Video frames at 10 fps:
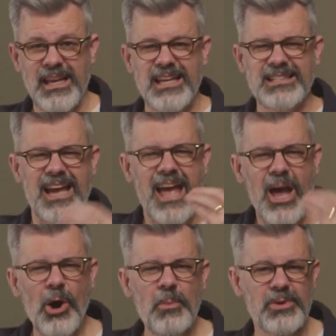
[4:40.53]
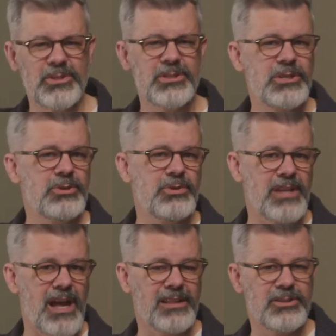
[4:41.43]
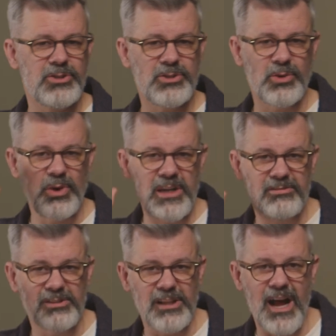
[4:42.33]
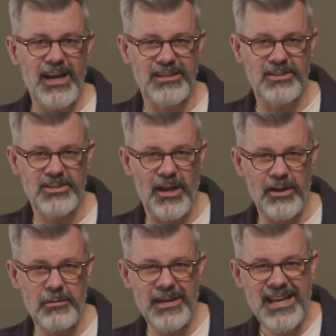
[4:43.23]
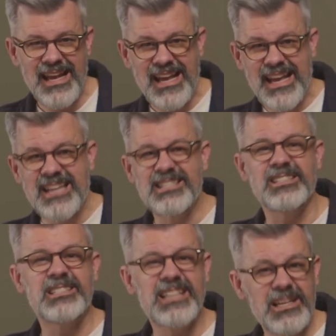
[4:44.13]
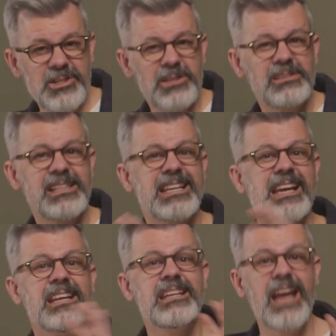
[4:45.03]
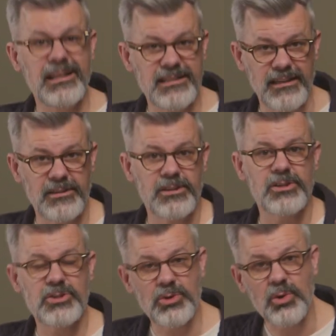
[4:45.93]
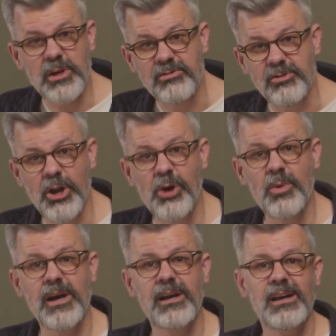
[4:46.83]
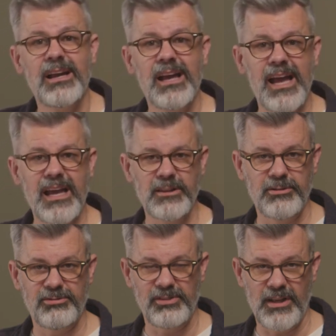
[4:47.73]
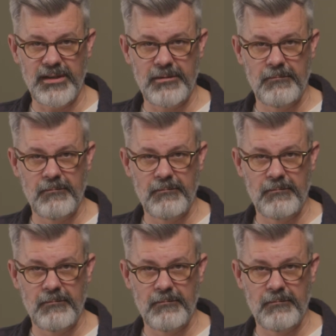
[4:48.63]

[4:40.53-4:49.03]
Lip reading: And to help us do that, the story of Lot and Sodom is intentionally connected to the story of Noah and the flood.